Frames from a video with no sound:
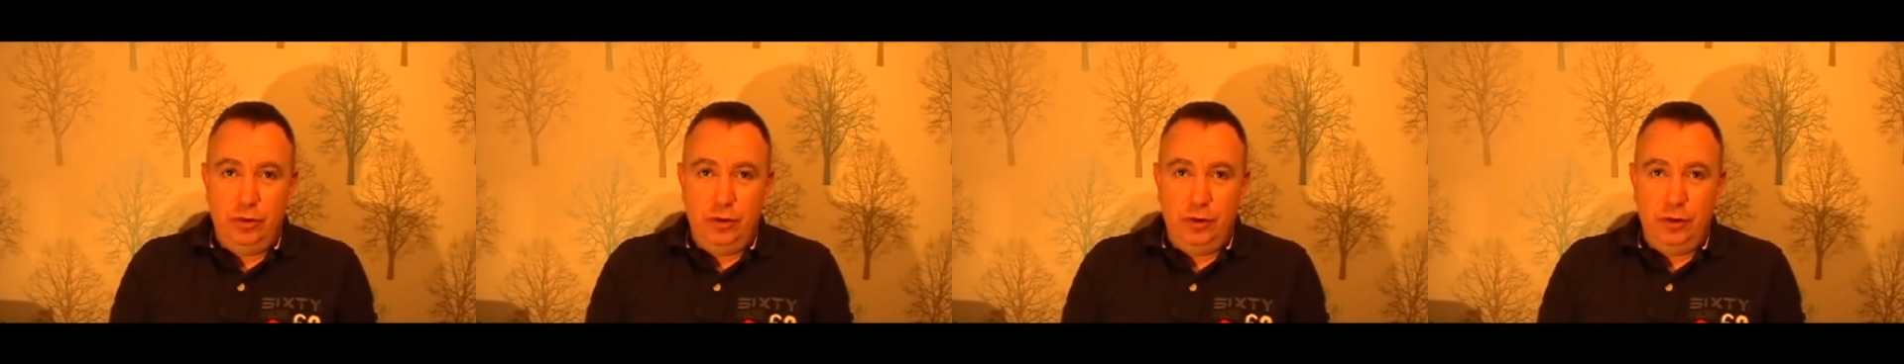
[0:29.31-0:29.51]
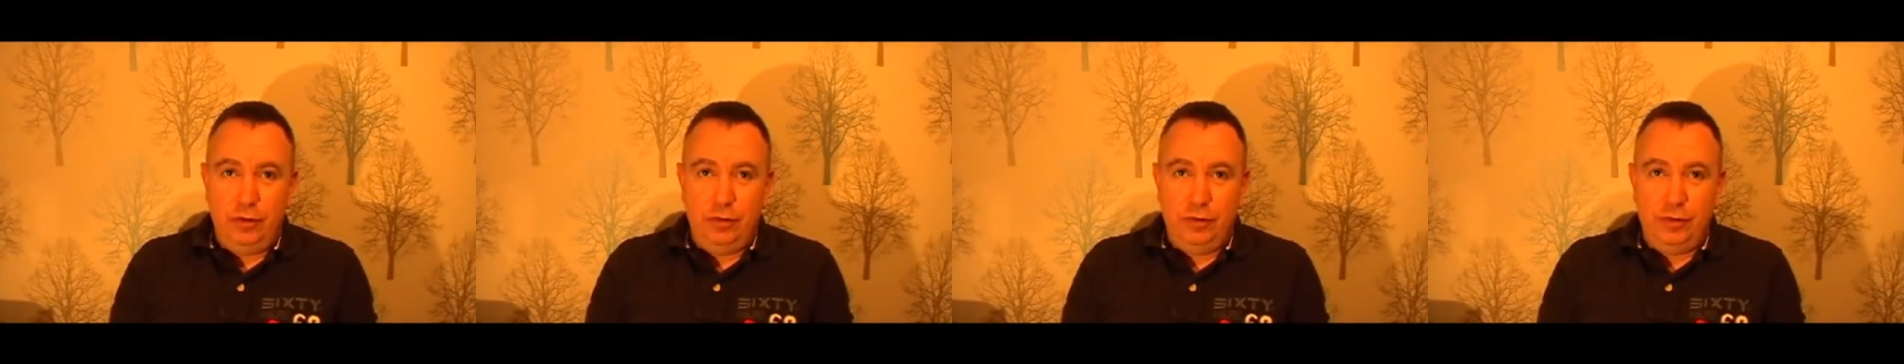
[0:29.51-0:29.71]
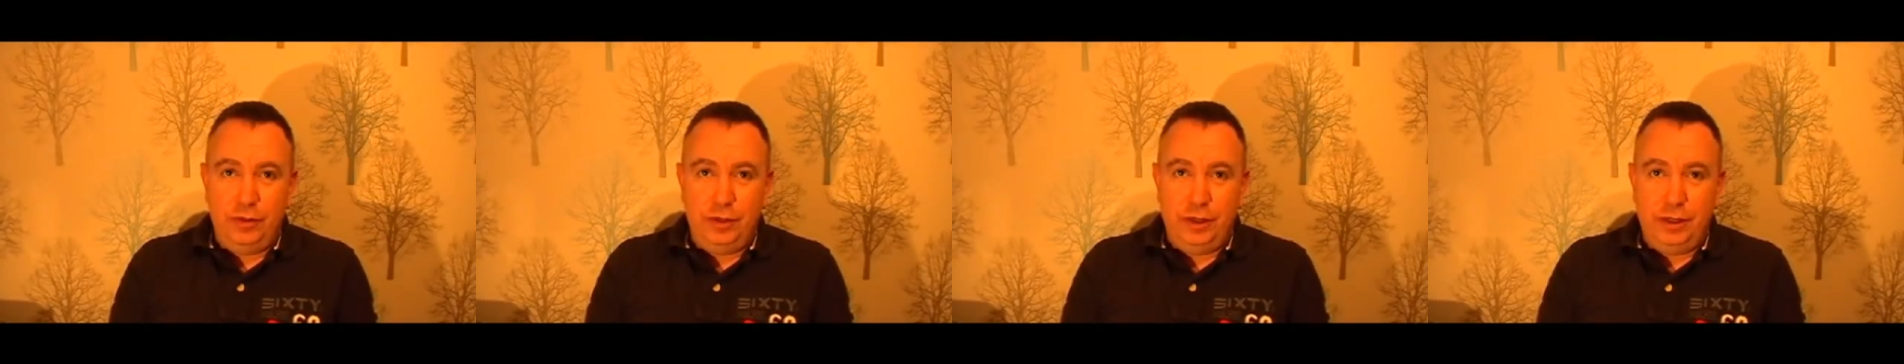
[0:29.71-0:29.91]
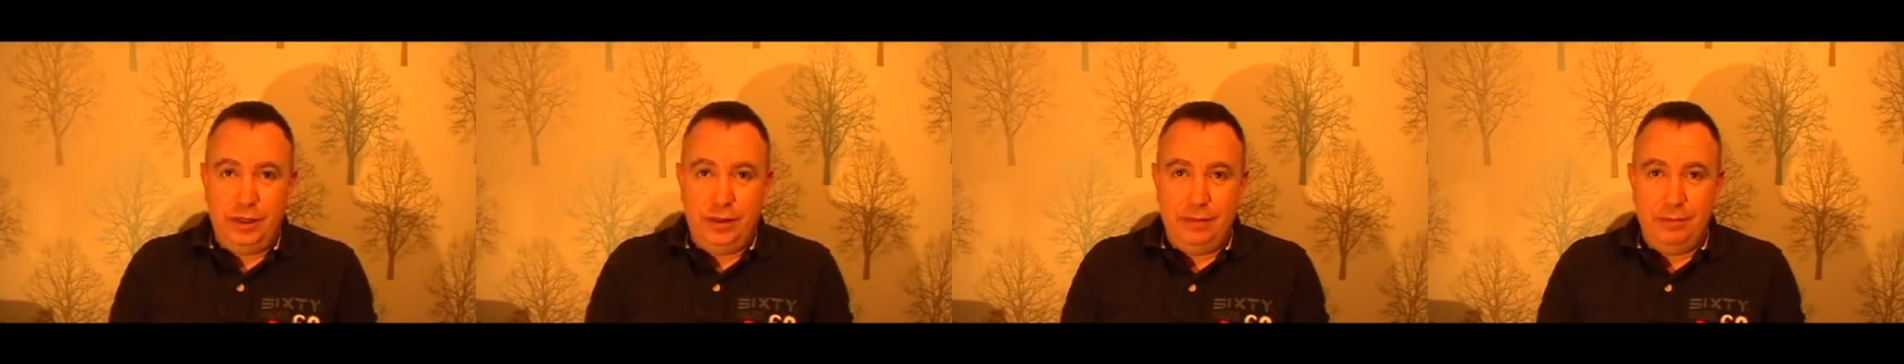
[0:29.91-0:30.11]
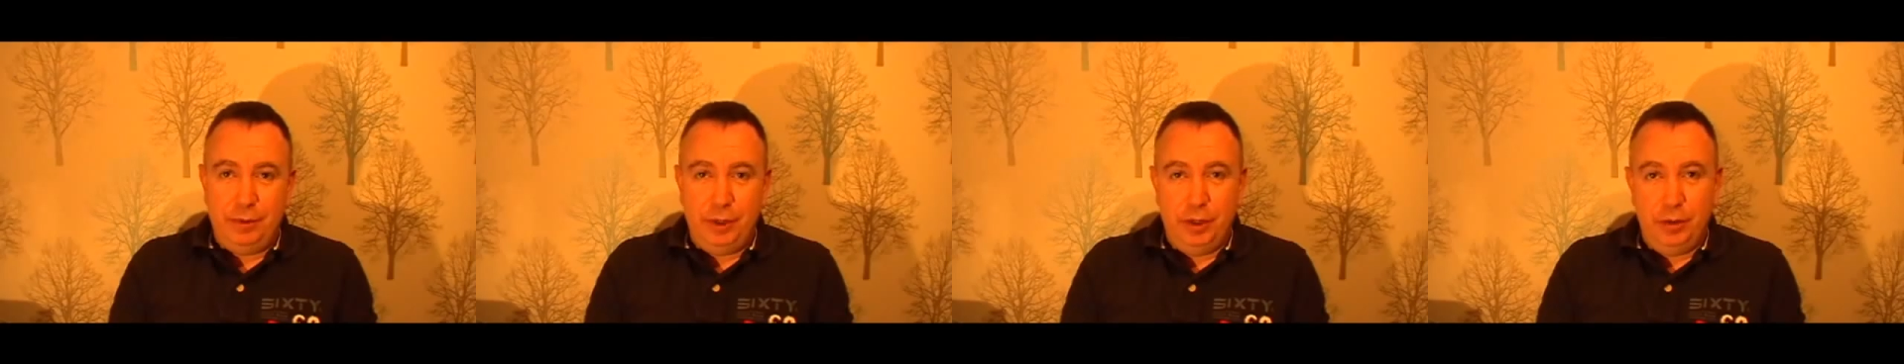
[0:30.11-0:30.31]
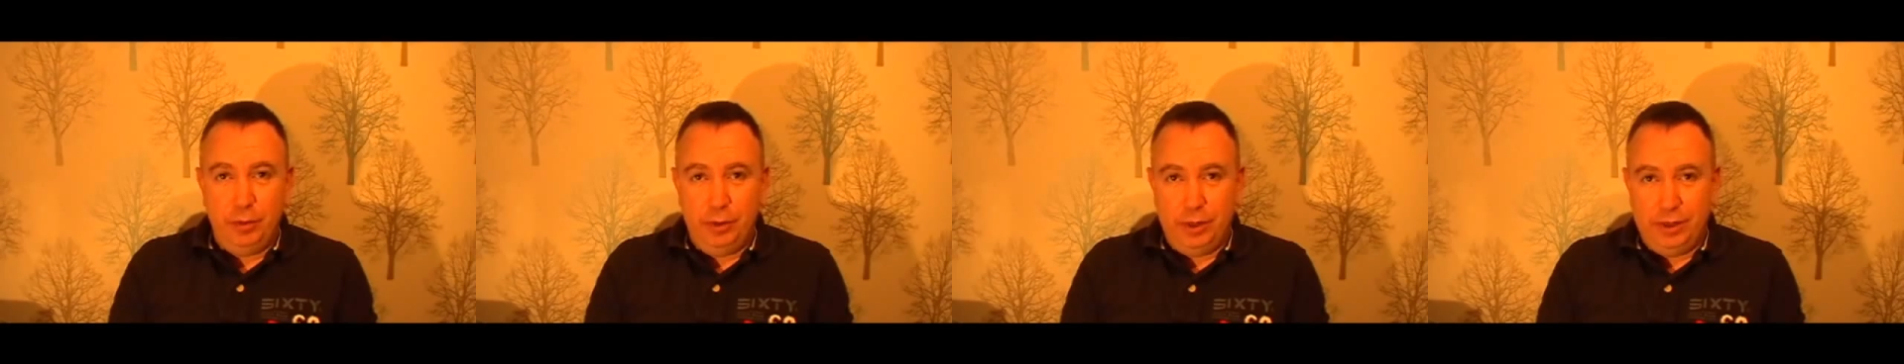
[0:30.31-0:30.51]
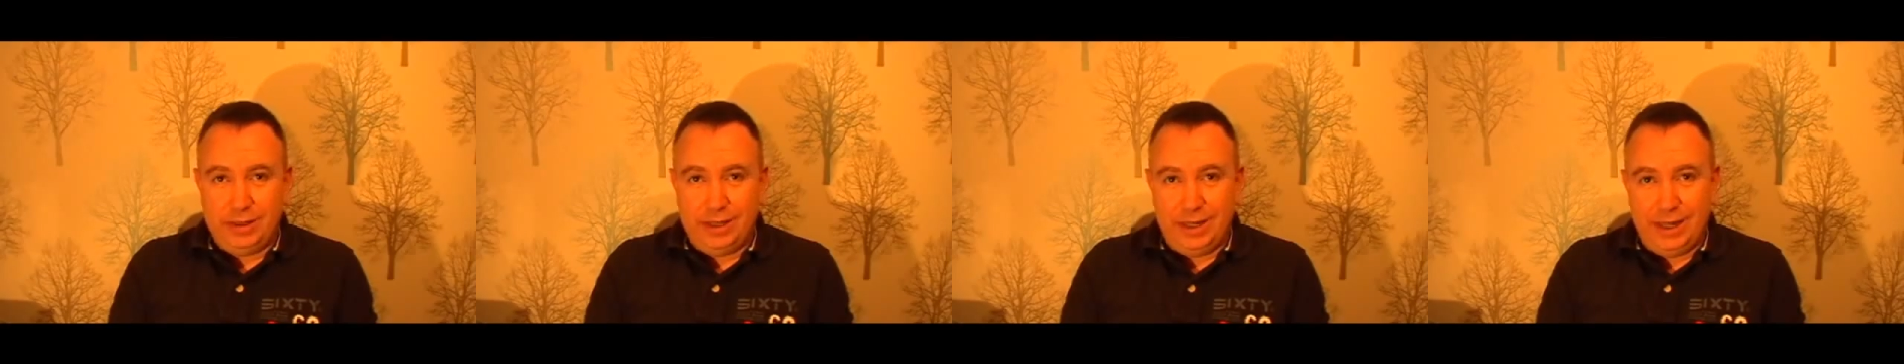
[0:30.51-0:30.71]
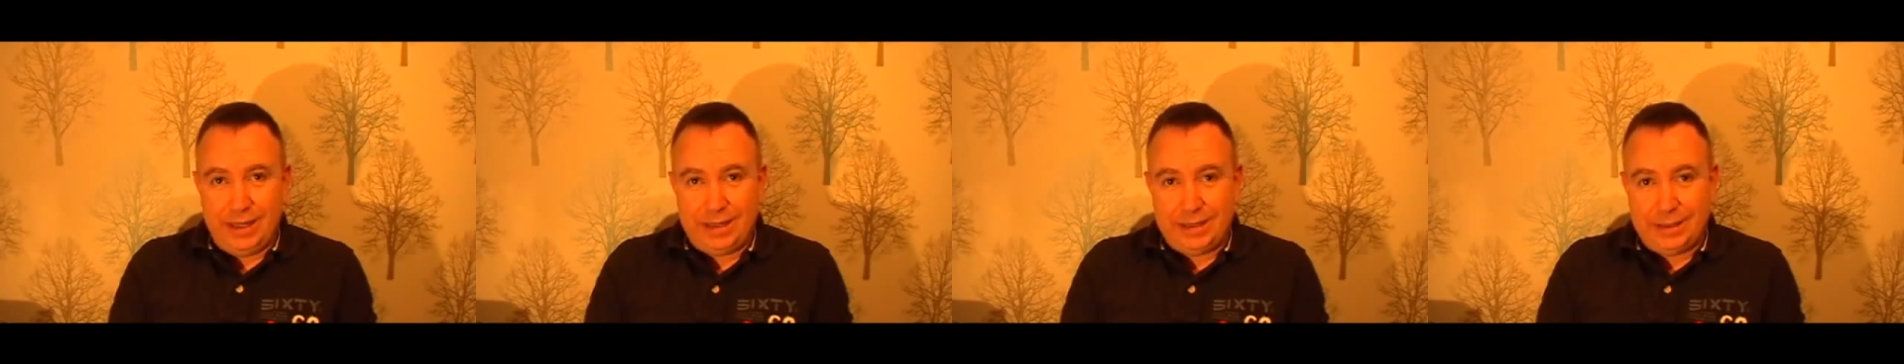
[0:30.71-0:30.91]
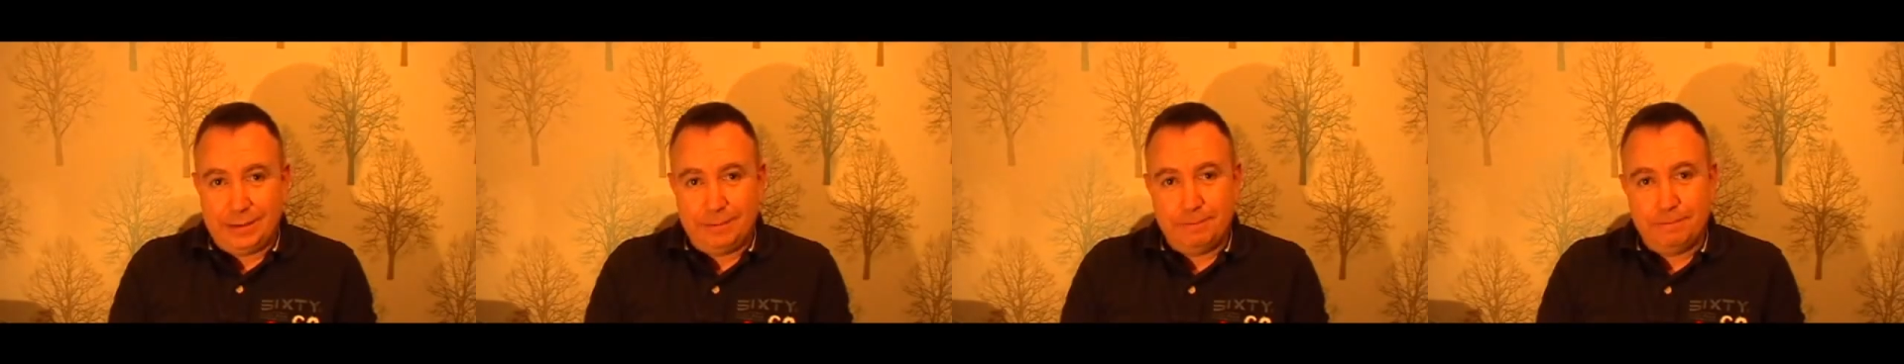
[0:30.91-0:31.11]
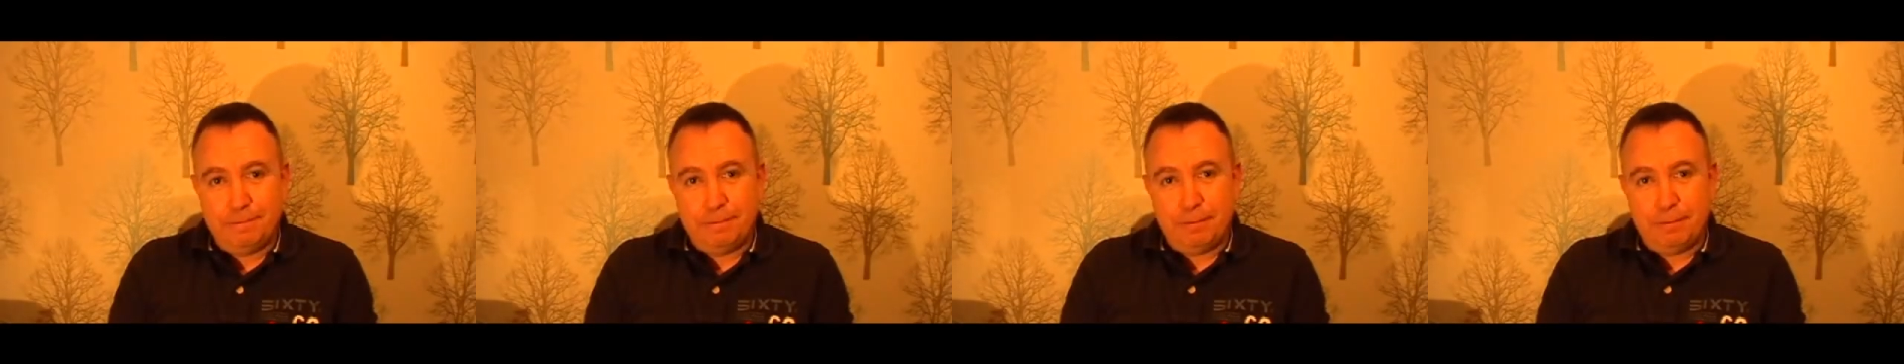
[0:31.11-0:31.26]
of the pupil and the lesson.